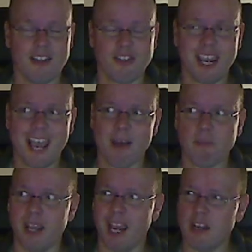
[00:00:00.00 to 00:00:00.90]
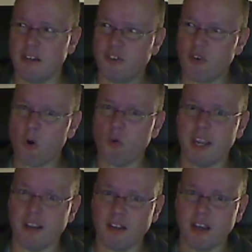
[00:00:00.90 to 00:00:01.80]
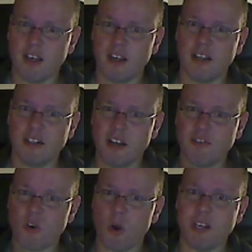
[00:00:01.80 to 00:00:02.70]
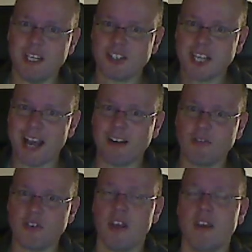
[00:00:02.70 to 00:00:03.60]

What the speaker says: thing happening, and a droning sound